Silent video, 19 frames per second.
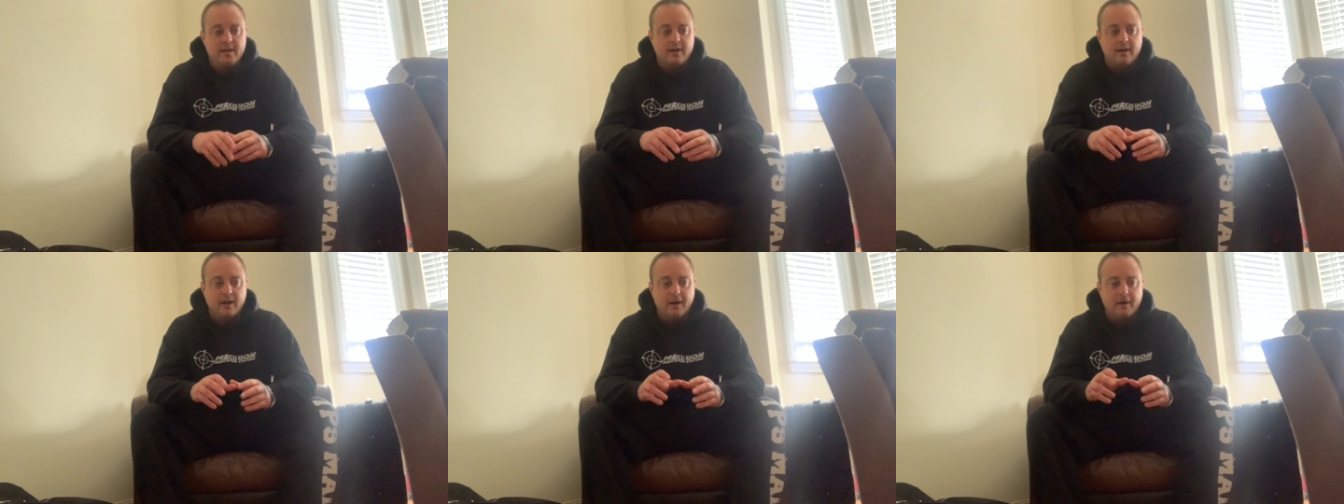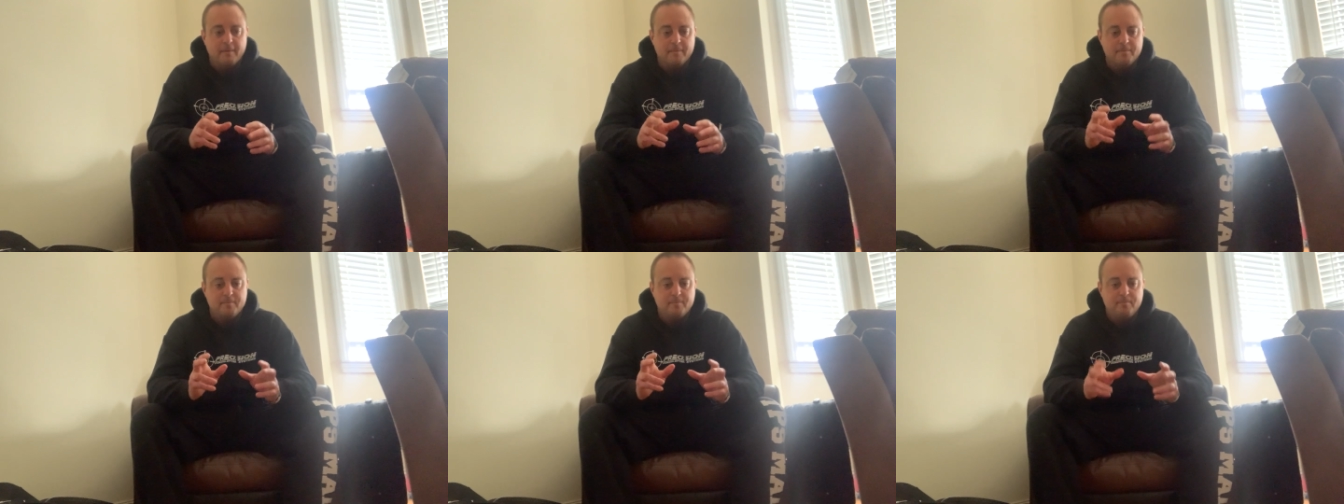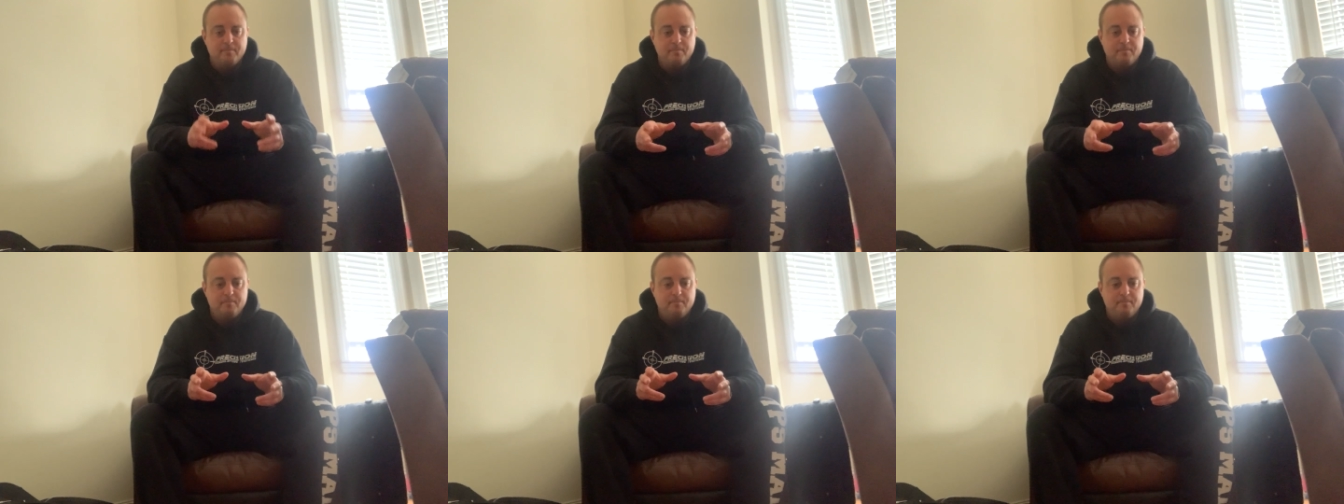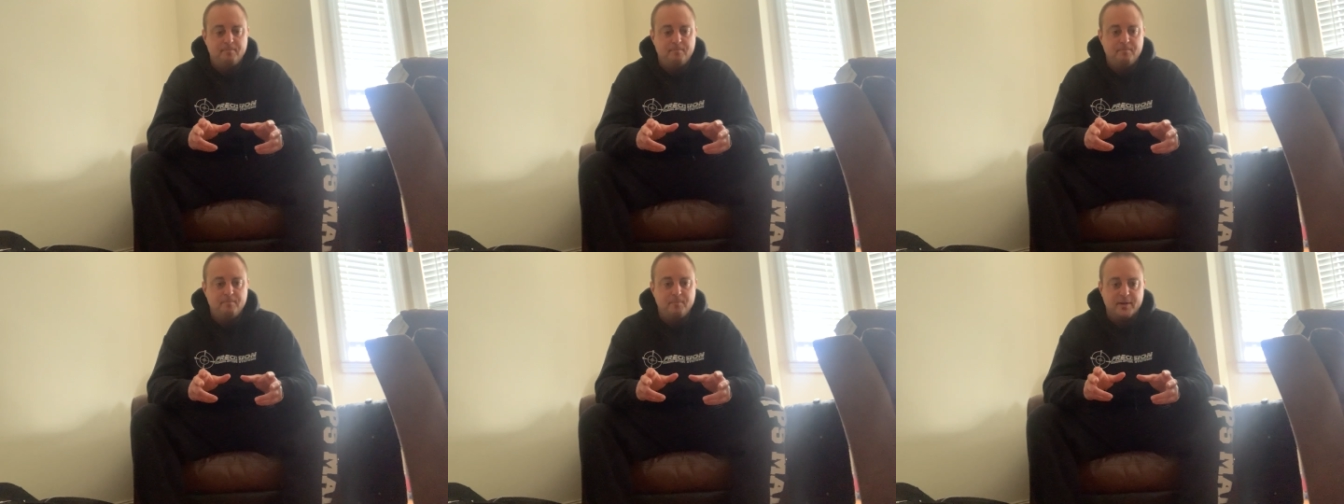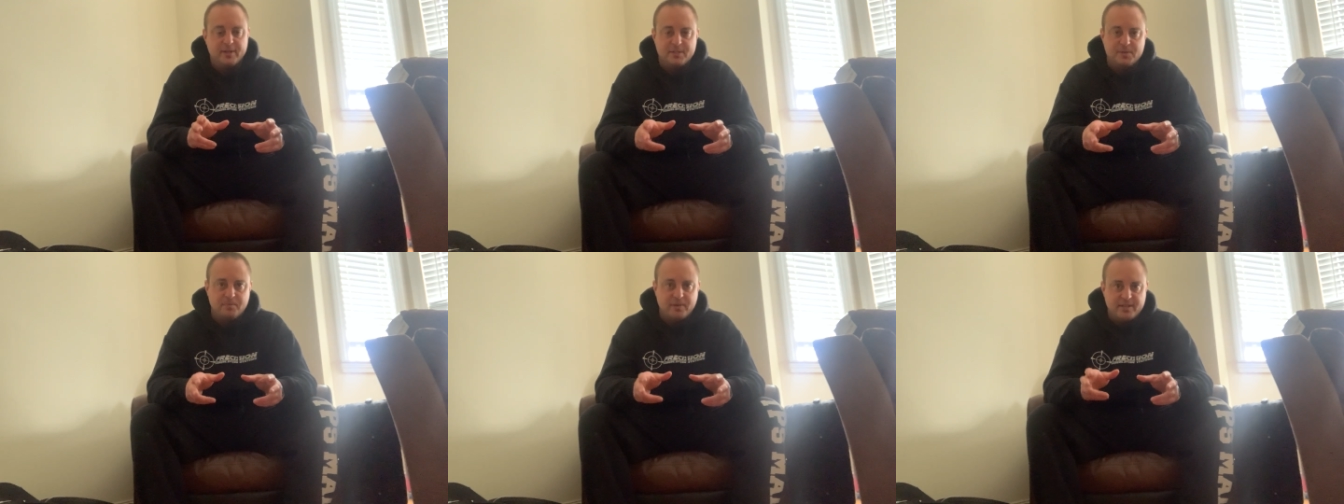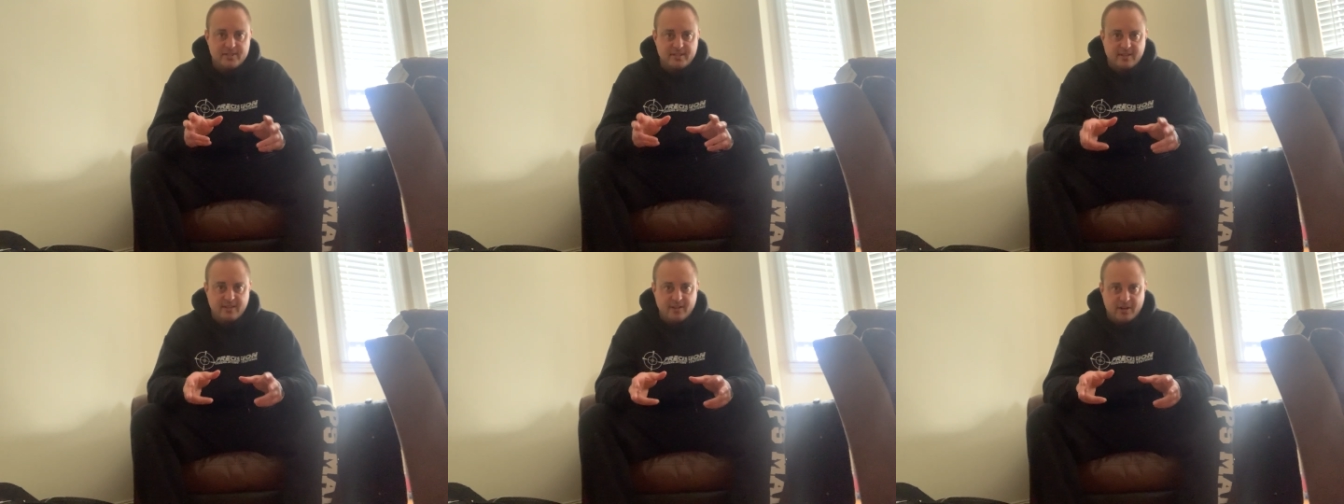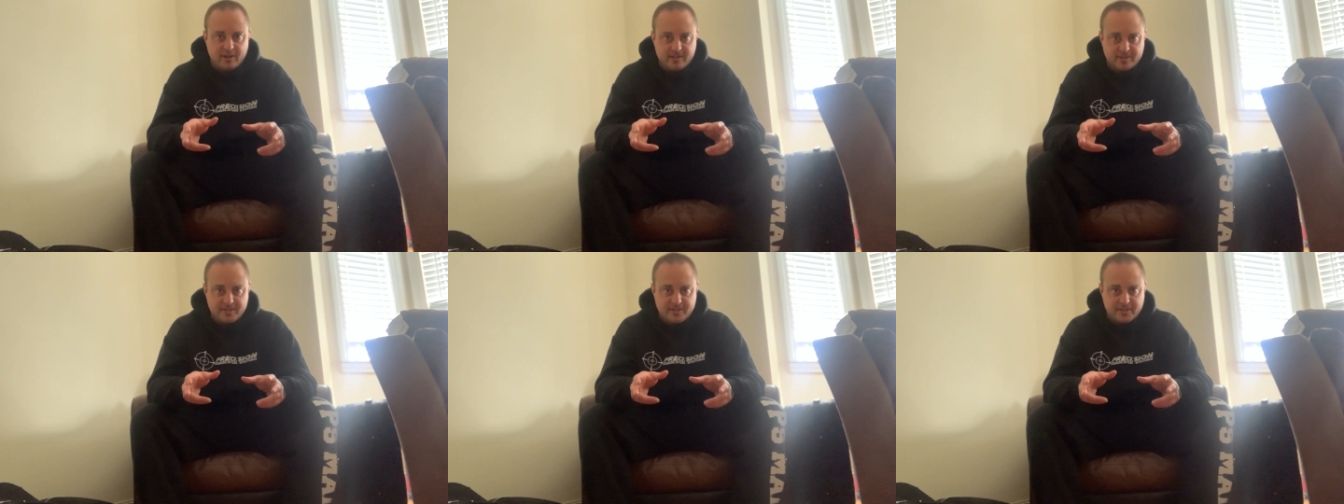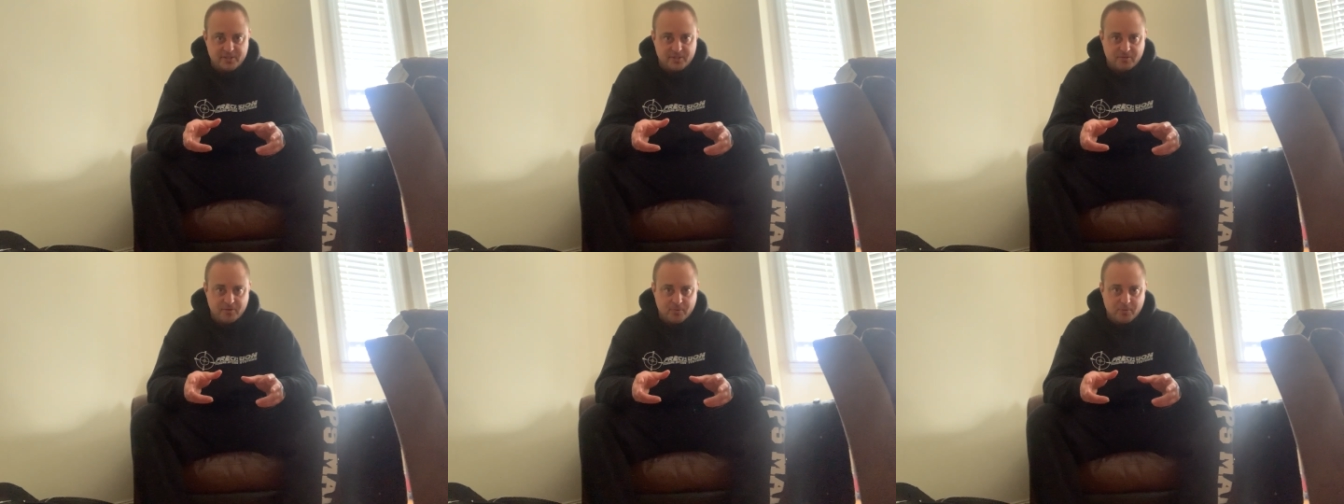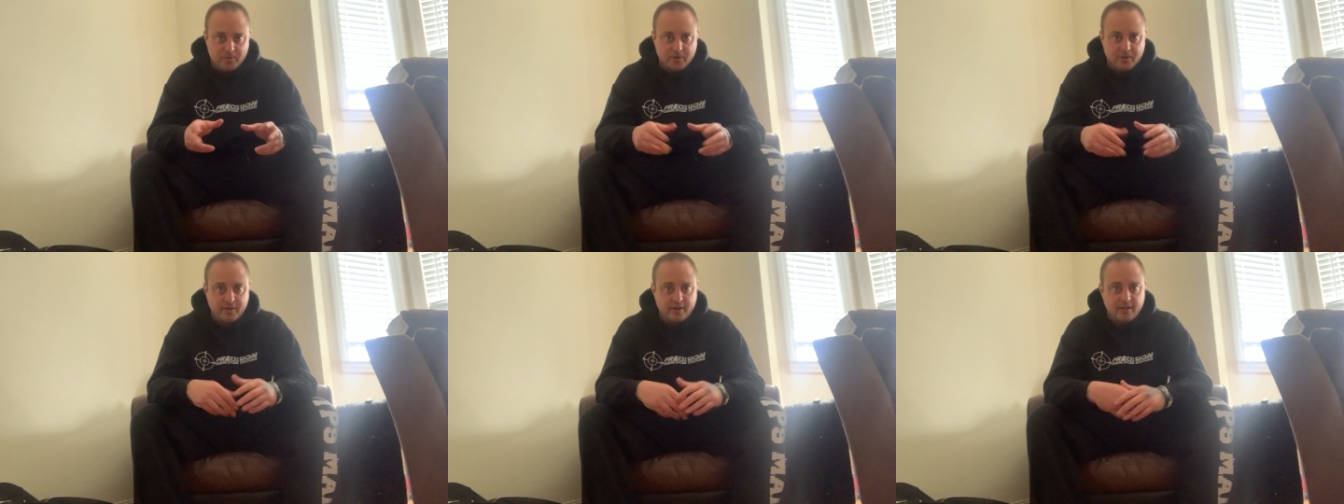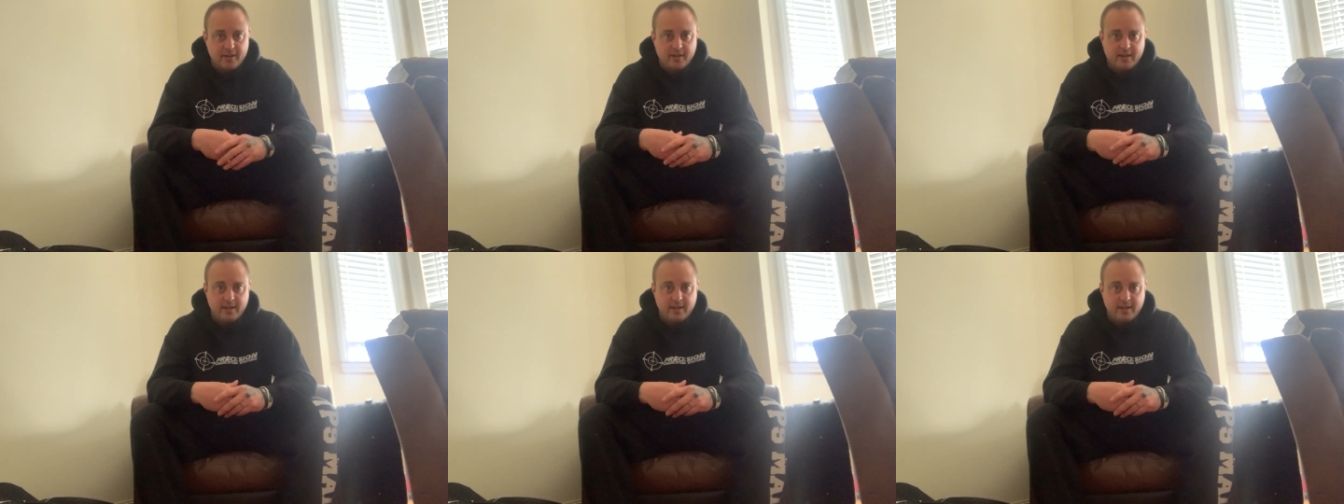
But it's basically our accessory work.